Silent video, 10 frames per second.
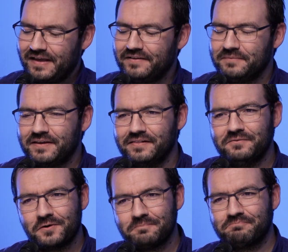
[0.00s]
kind of make it a
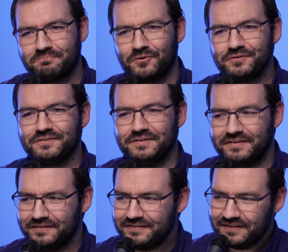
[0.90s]
little more personal,
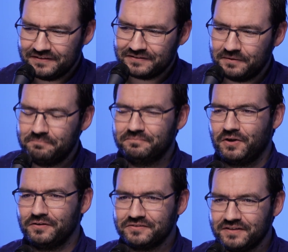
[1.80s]
it's not just
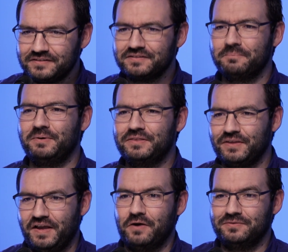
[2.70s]
culture's not just a big
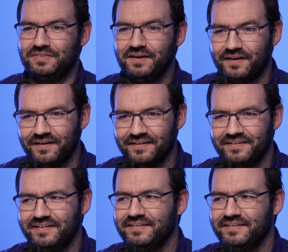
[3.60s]
thing out there,